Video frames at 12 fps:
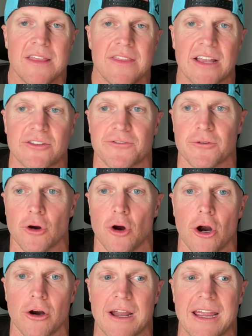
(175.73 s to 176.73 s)
that's for
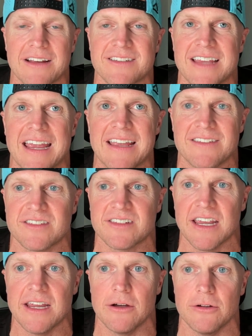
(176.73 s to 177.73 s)
RX and
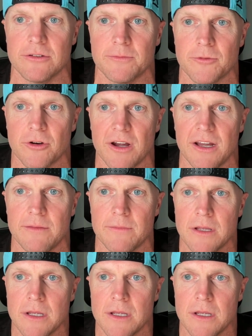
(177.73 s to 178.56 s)
scaled, all right?